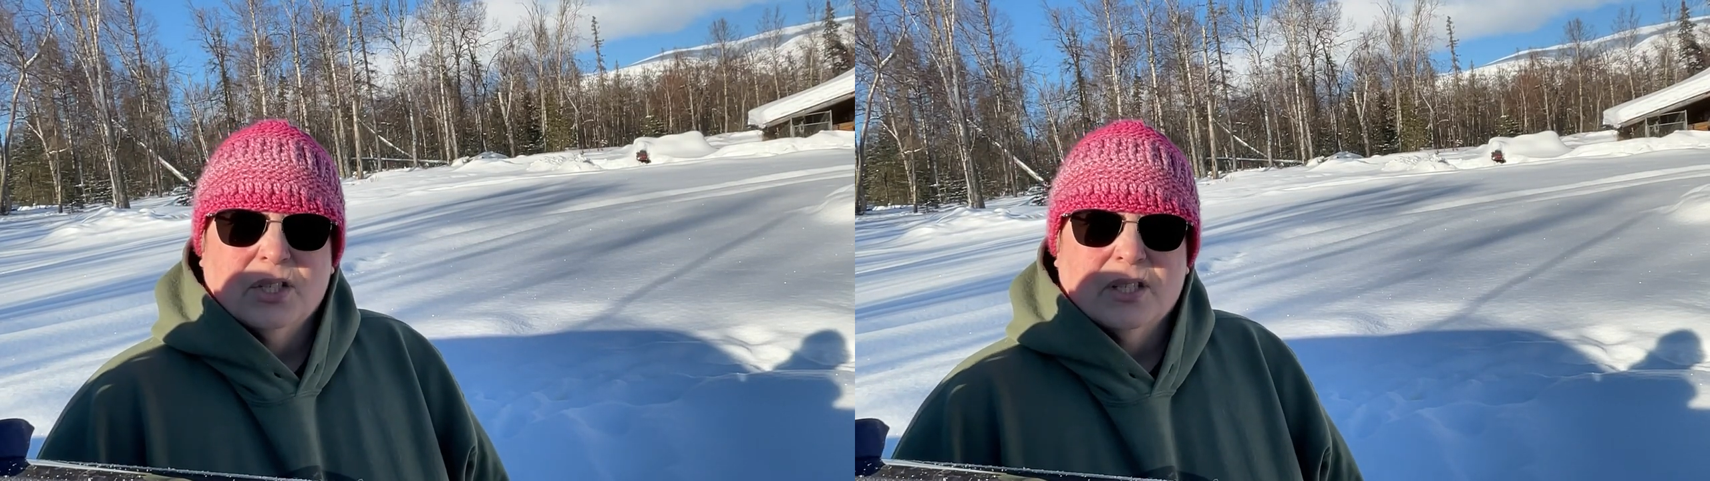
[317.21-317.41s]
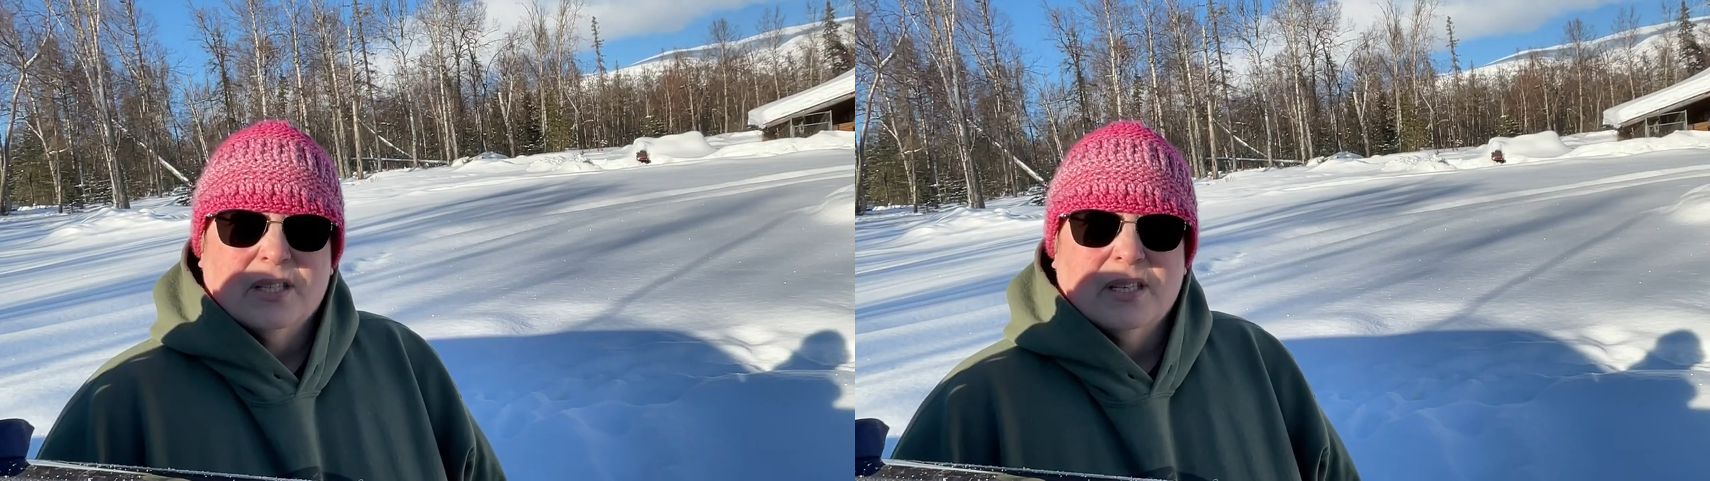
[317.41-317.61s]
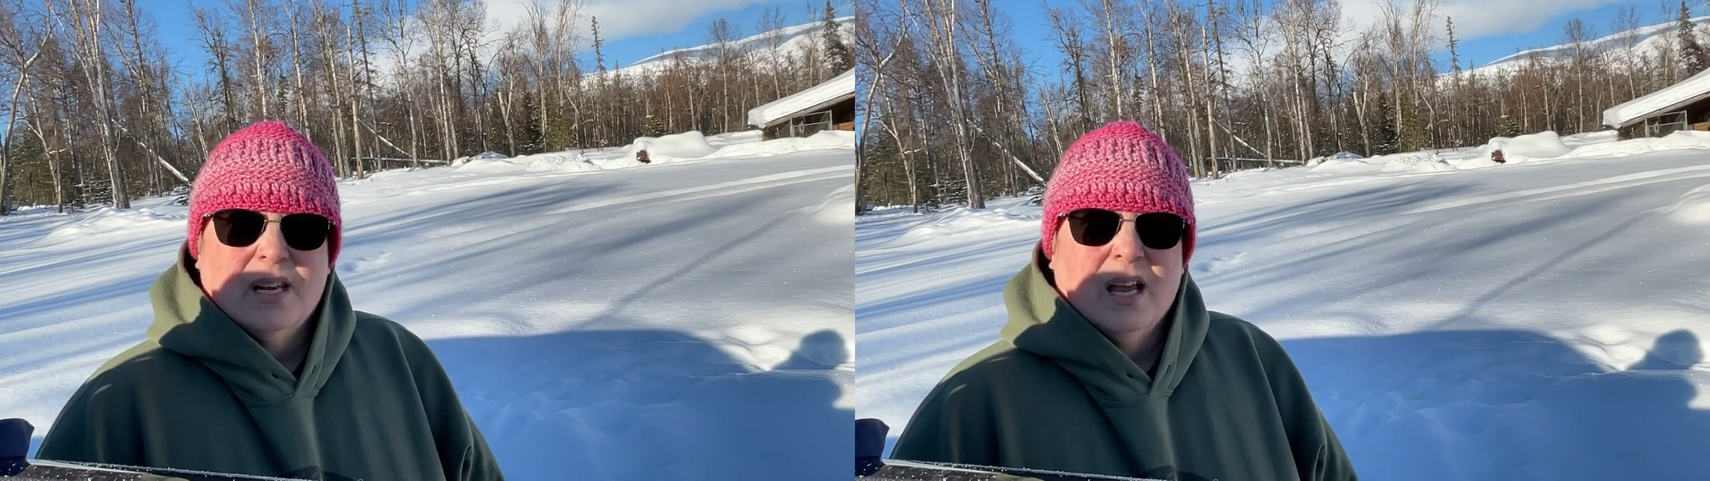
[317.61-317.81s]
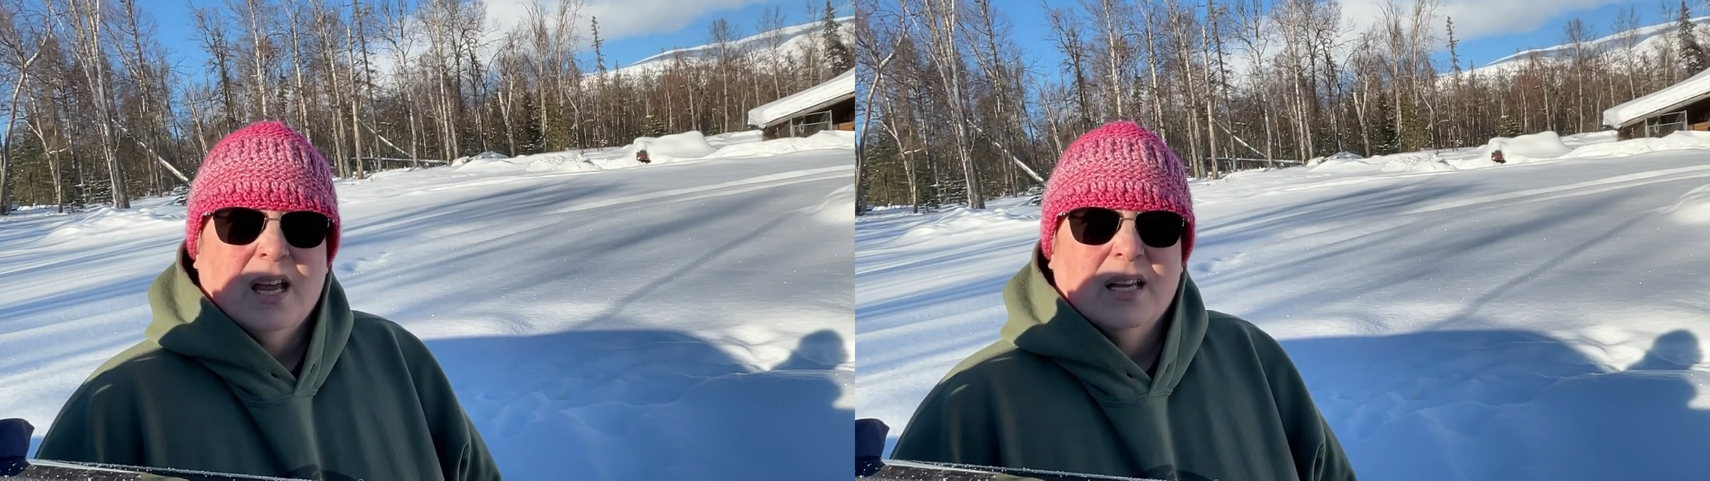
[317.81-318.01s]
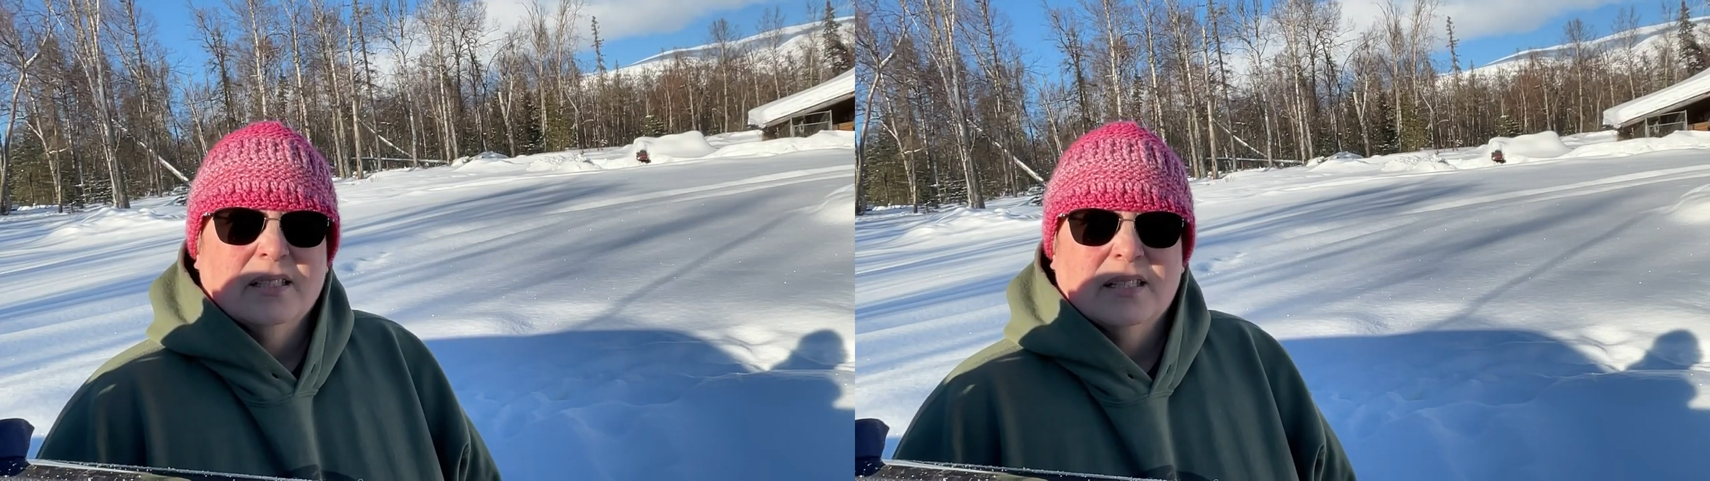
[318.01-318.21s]
It's
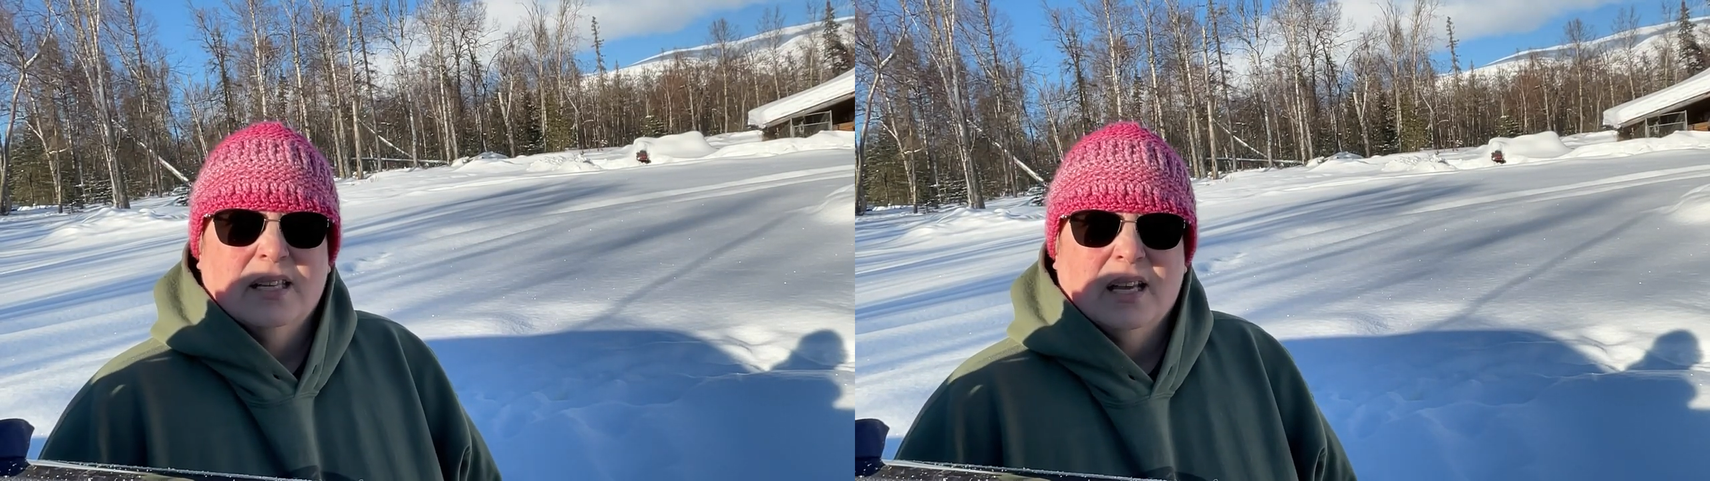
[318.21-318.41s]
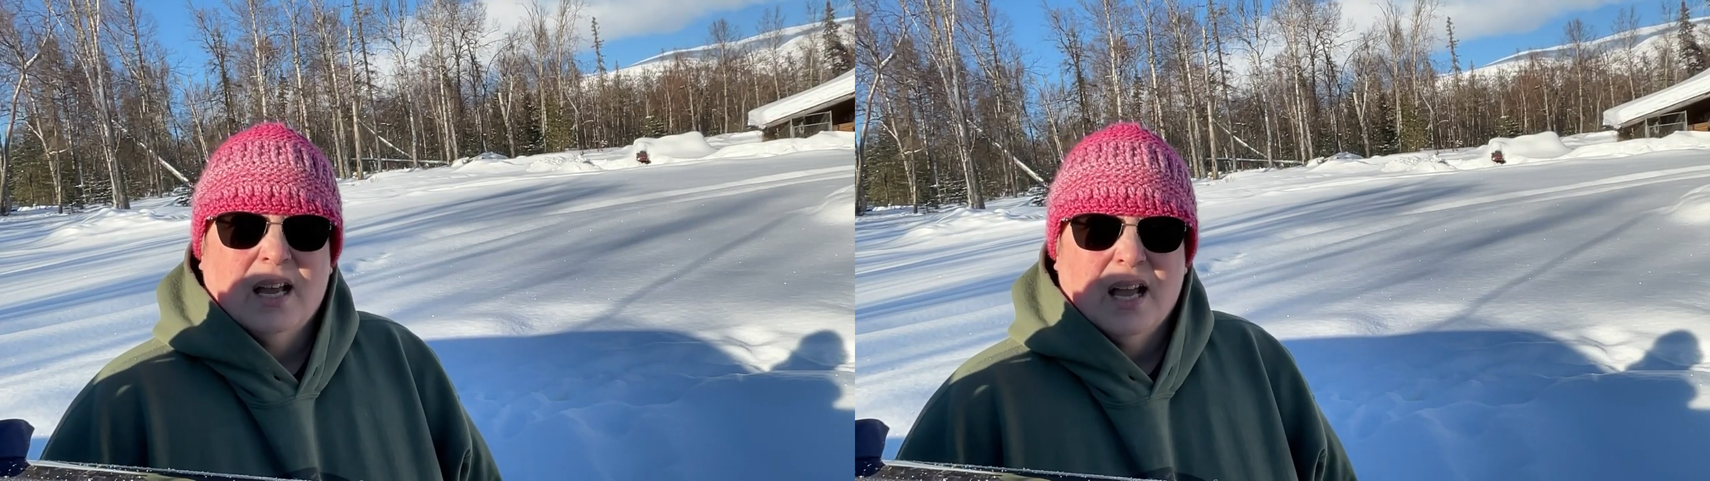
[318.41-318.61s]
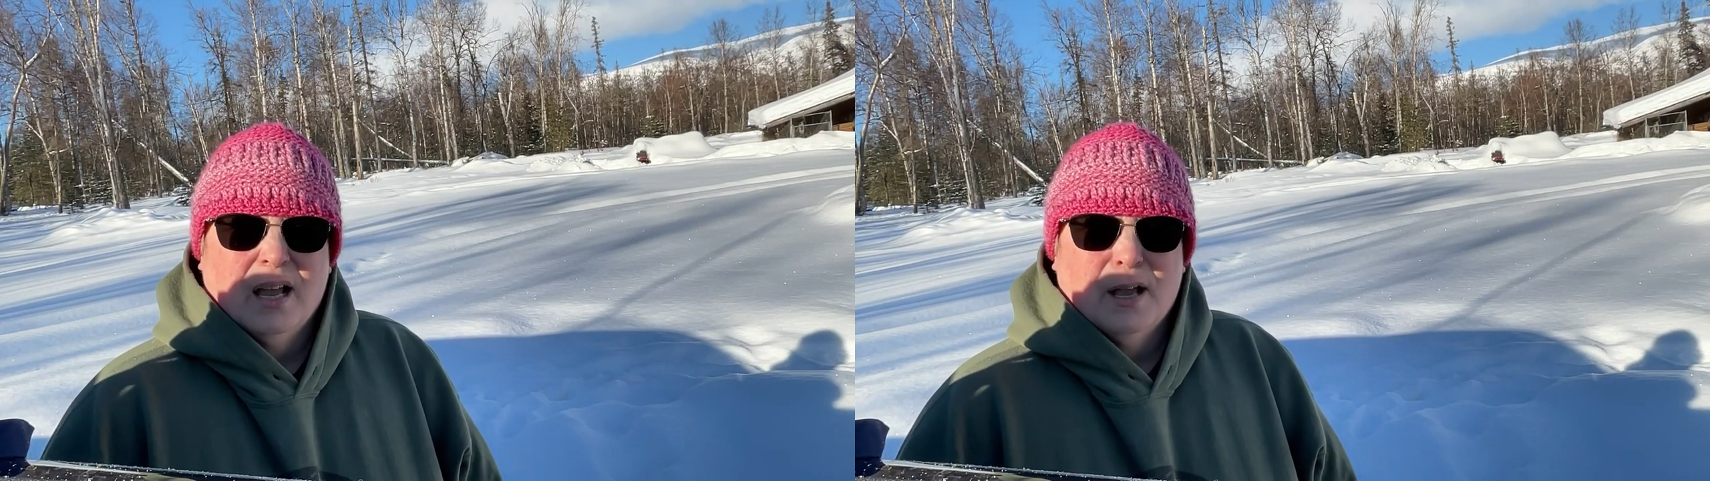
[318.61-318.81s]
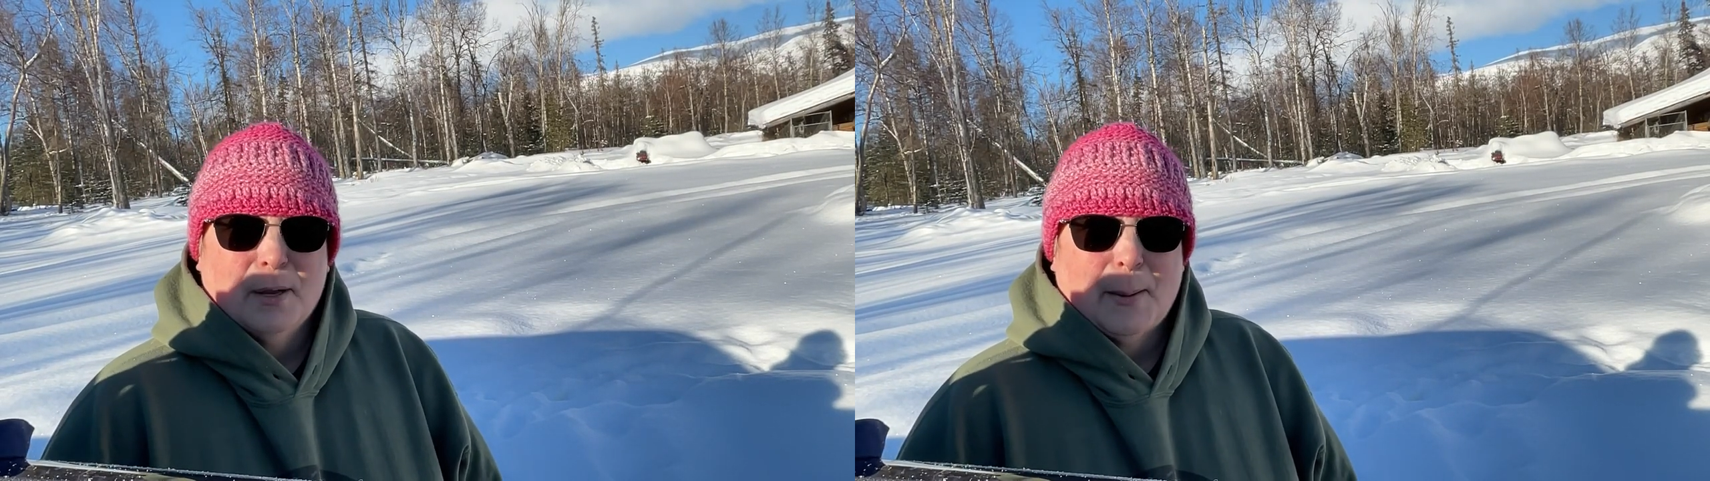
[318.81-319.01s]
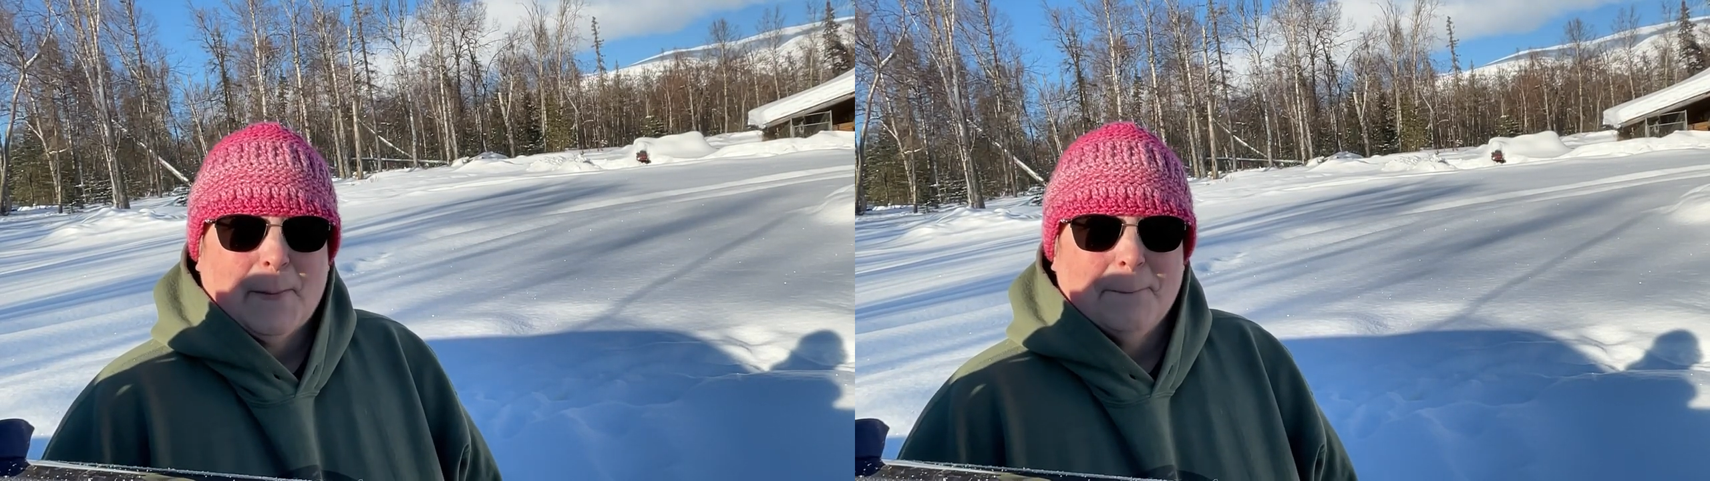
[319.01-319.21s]
not
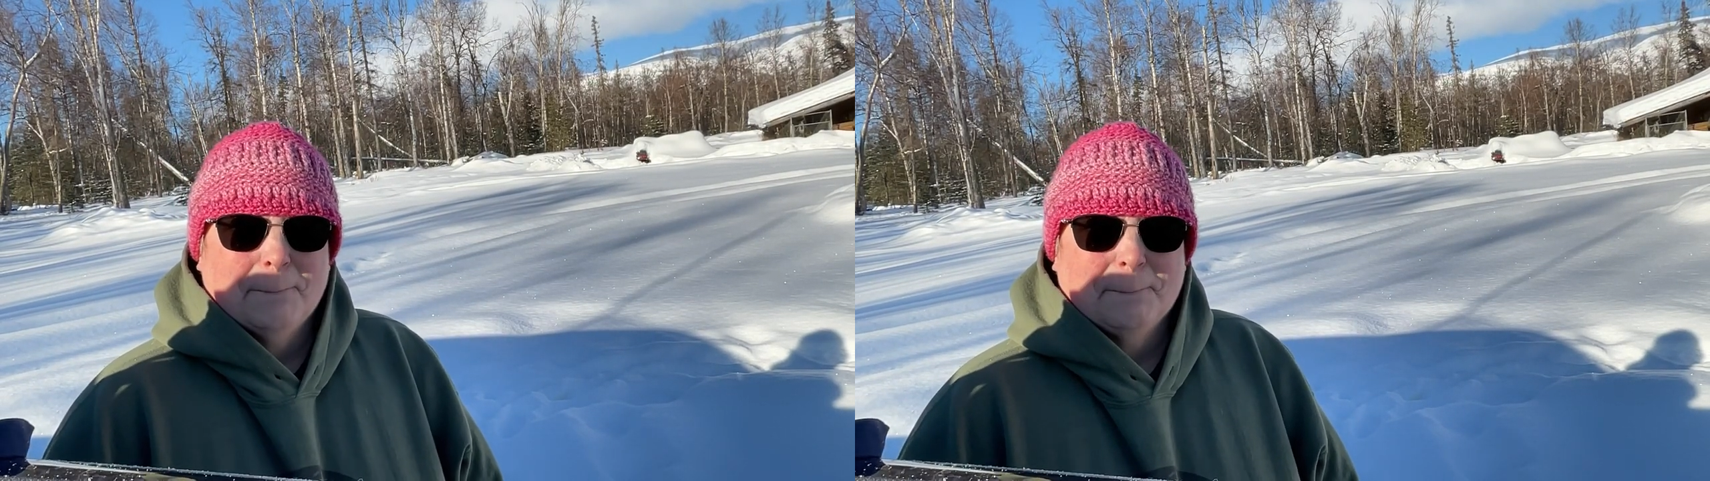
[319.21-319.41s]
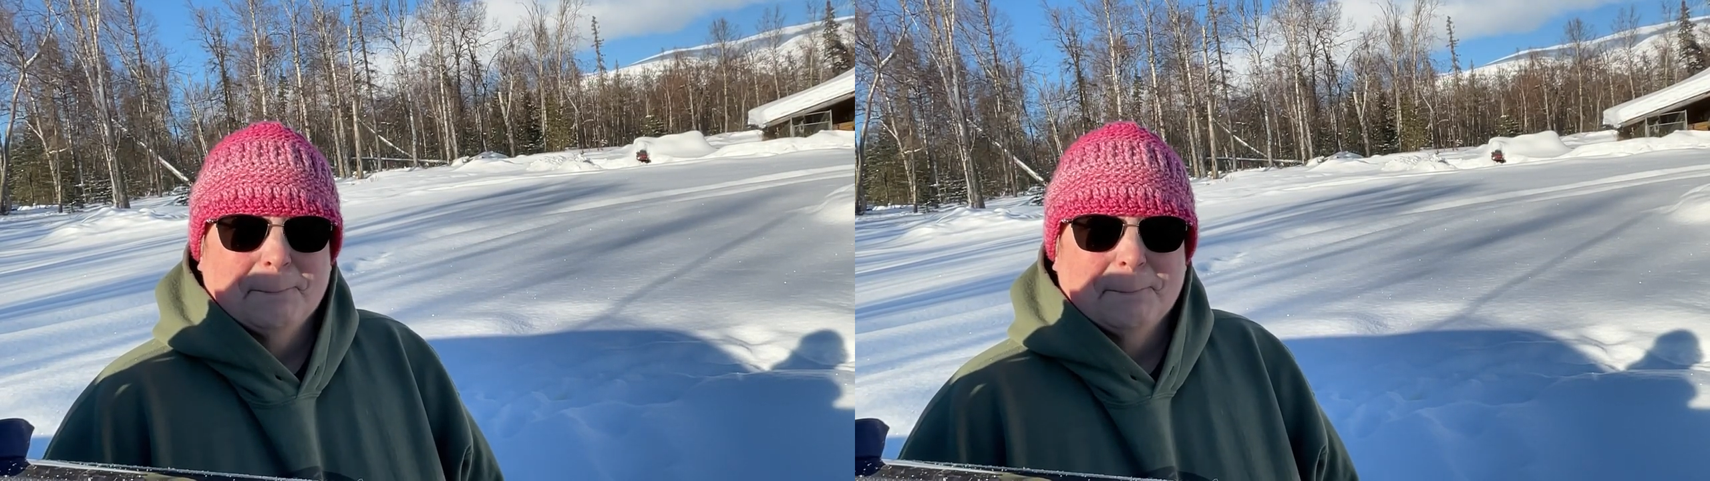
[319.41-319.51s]
um,